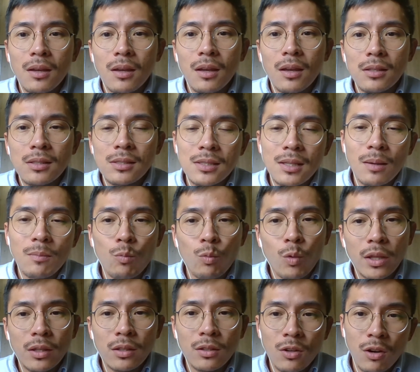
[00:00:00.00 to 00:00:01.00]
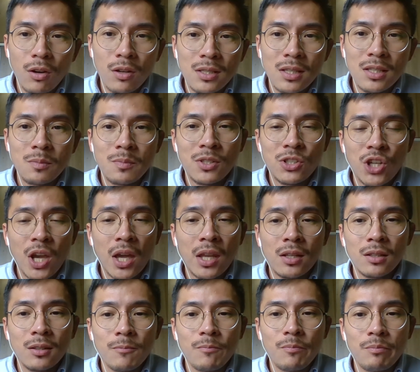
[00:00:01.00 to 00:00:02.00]
somewhat cost has been
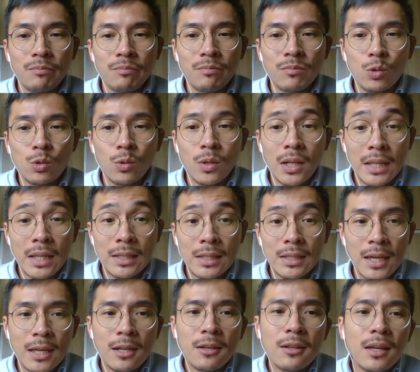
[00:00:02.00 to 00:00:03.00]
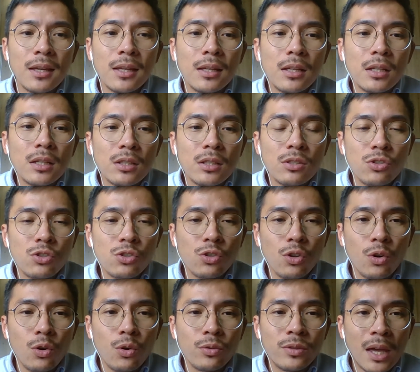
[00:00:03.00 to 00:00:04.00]
channeled to a later date.
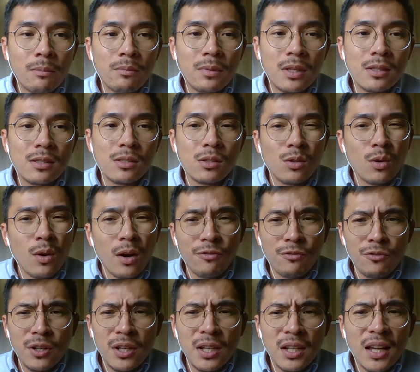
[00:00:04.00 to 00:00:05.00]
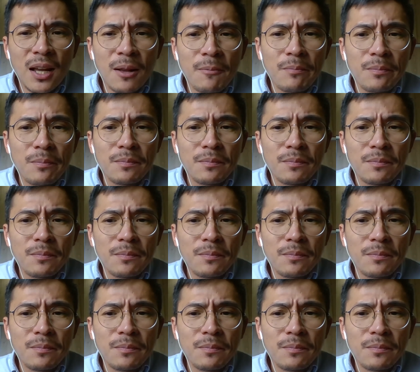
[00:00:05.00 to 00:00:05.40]
So that means you are freeing up